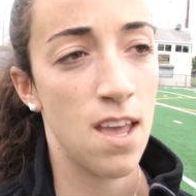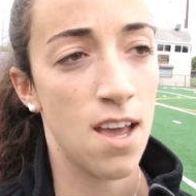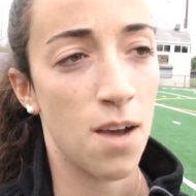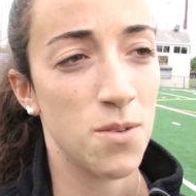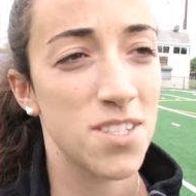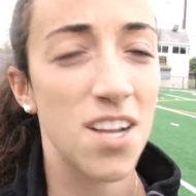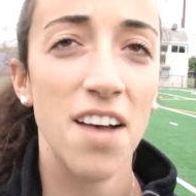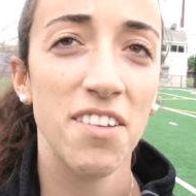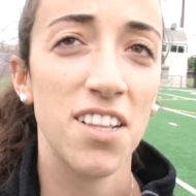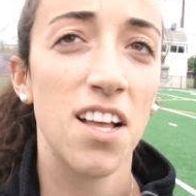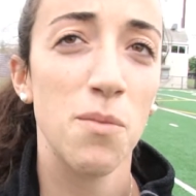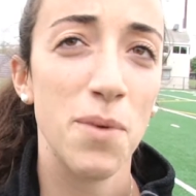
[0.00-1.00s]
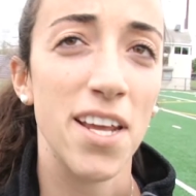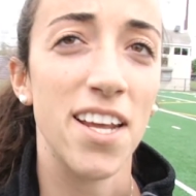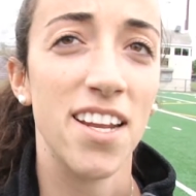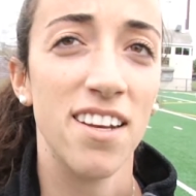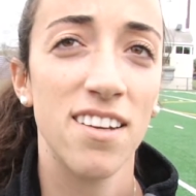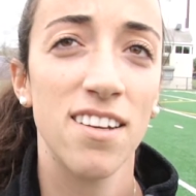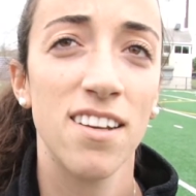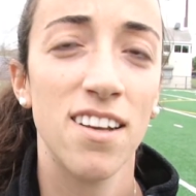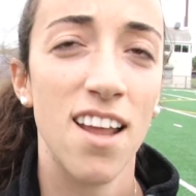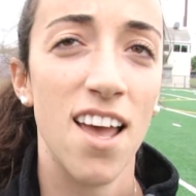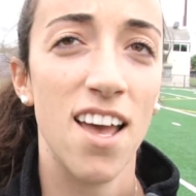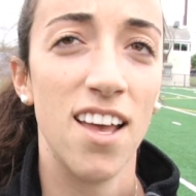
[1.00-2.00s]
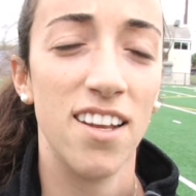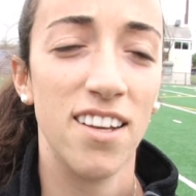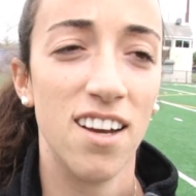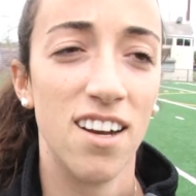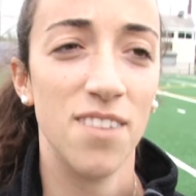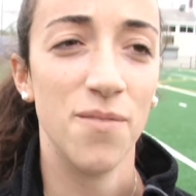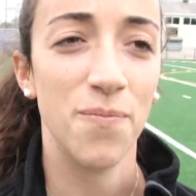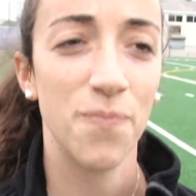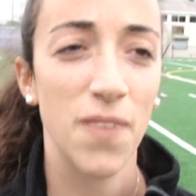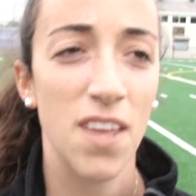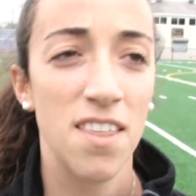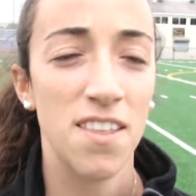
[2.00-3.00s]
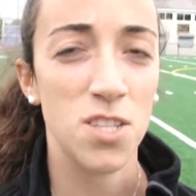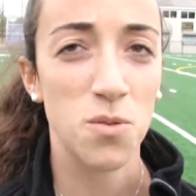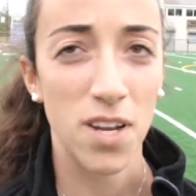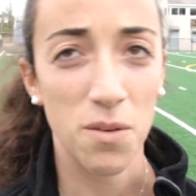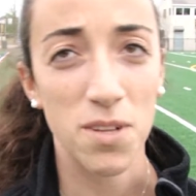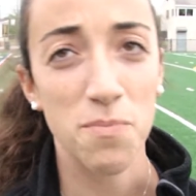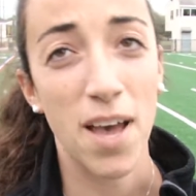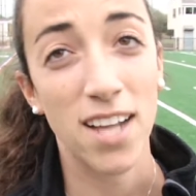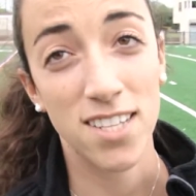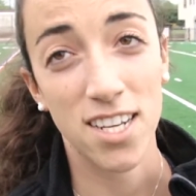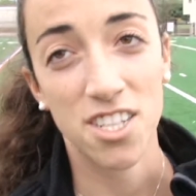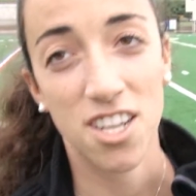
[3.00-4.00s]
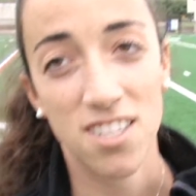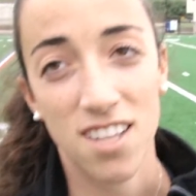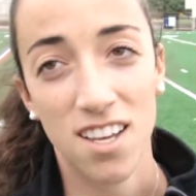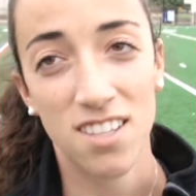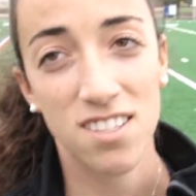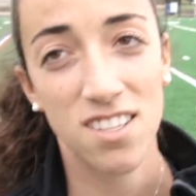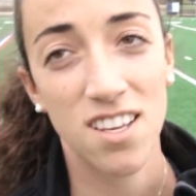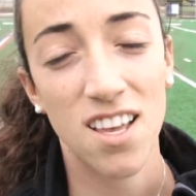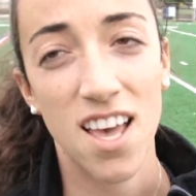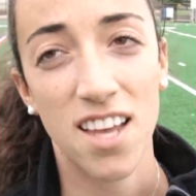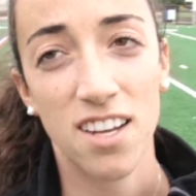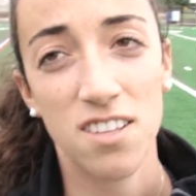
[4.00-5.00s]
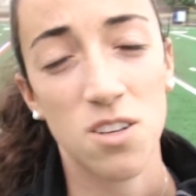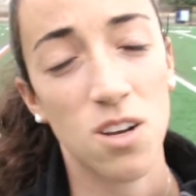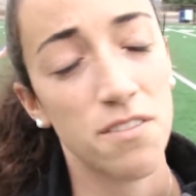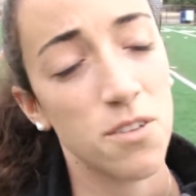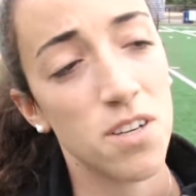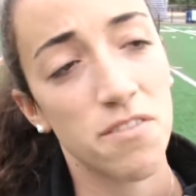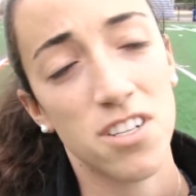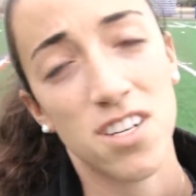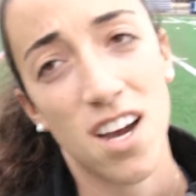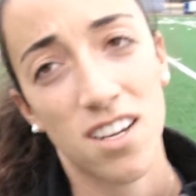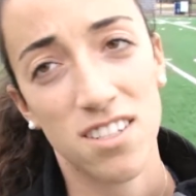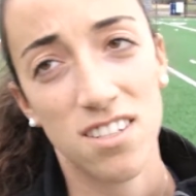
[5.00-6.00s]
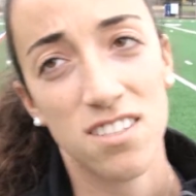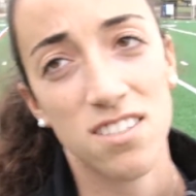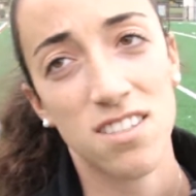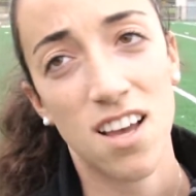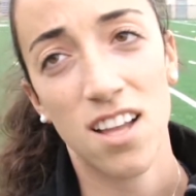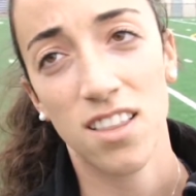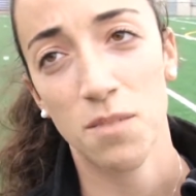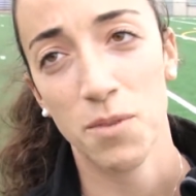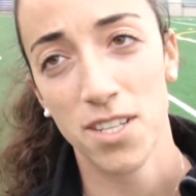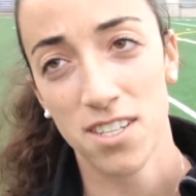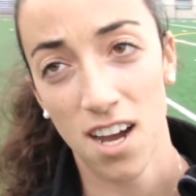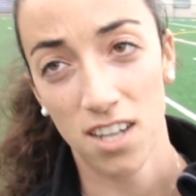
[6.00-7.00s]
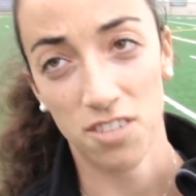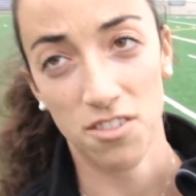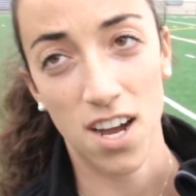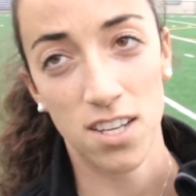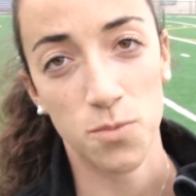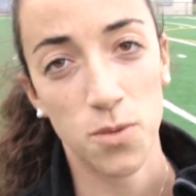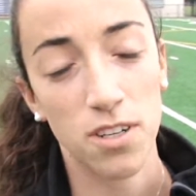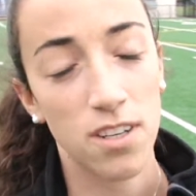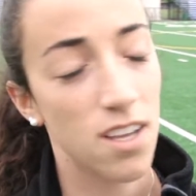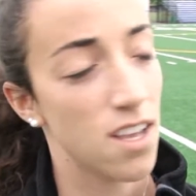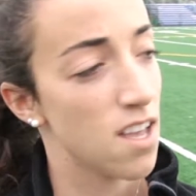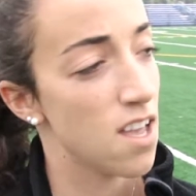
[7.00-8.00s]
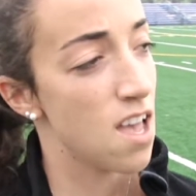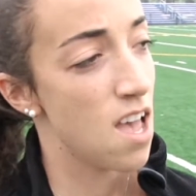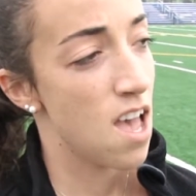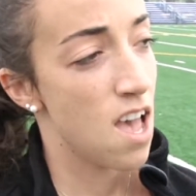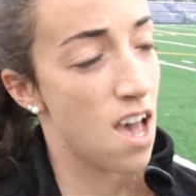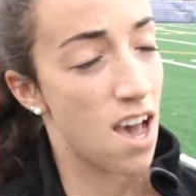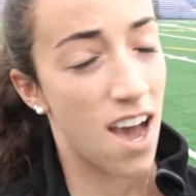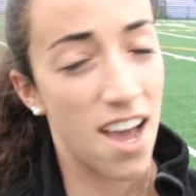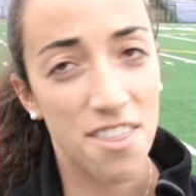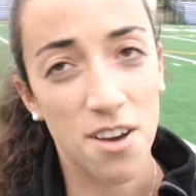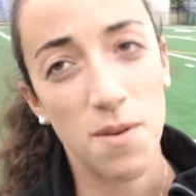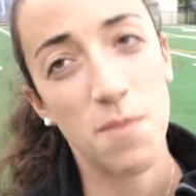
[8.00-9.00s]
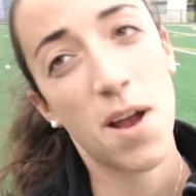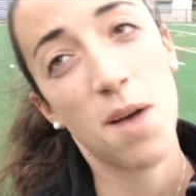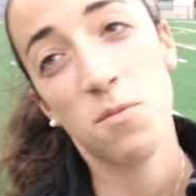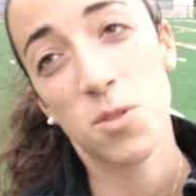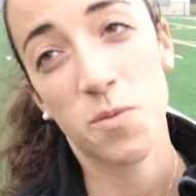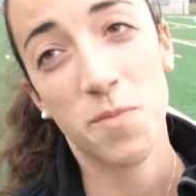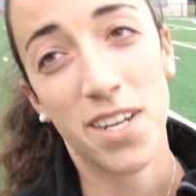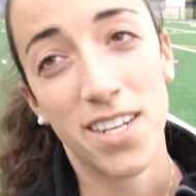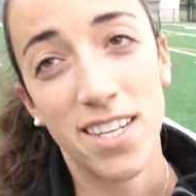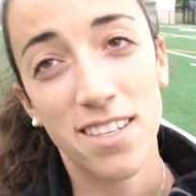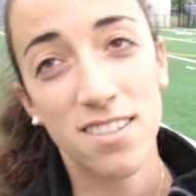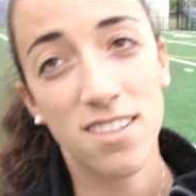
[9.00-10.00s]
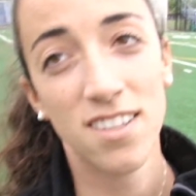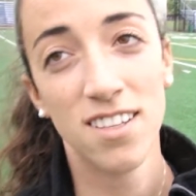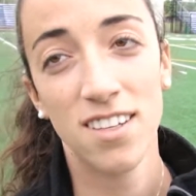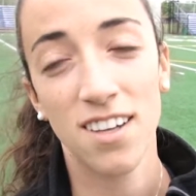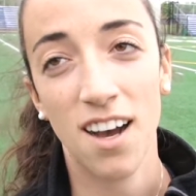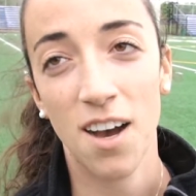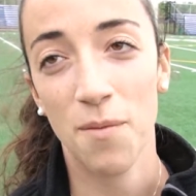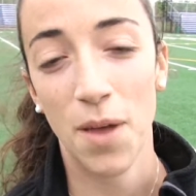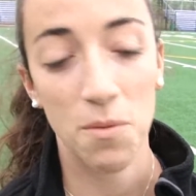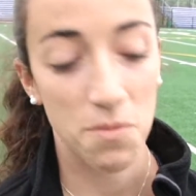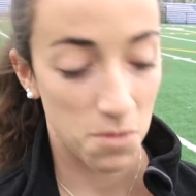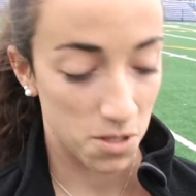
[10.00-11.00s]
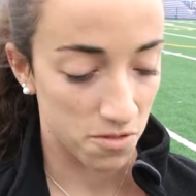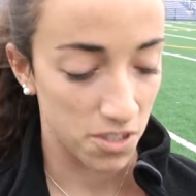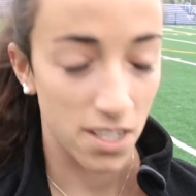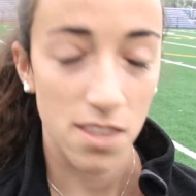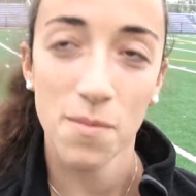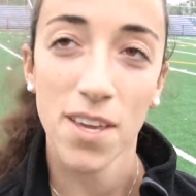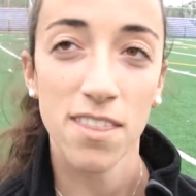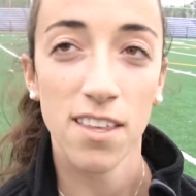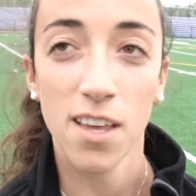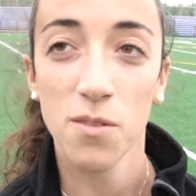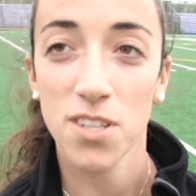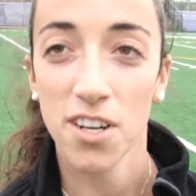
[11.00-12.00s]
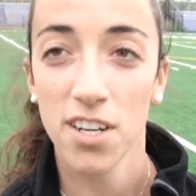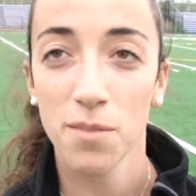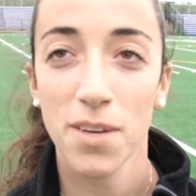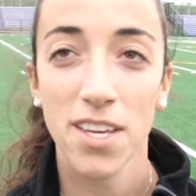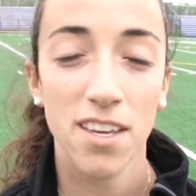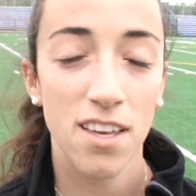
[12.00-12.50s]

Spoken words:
was still having a lot of pain, and that's when I went back to HSS, and I saw a few different doctors that led me to Dr. Rozbruch. I thought my problem was with my knees. That was really the main thing that was hurting me.